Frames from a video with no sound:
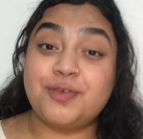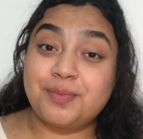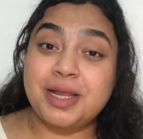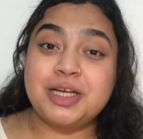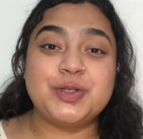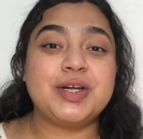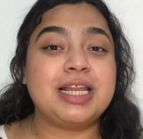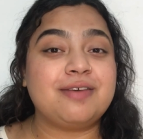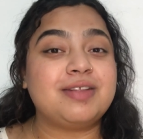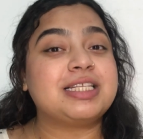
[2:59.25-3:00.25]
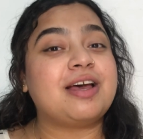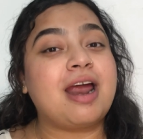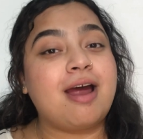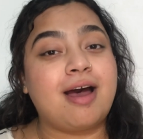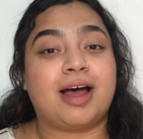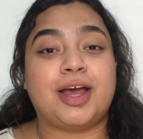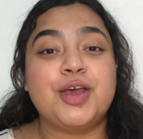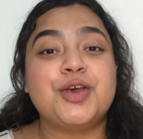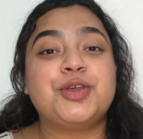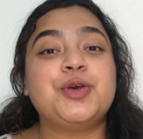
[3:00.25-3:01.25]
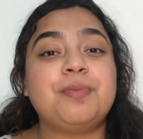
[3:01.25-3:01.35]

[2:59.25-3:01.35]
your blood sugar levels are high, you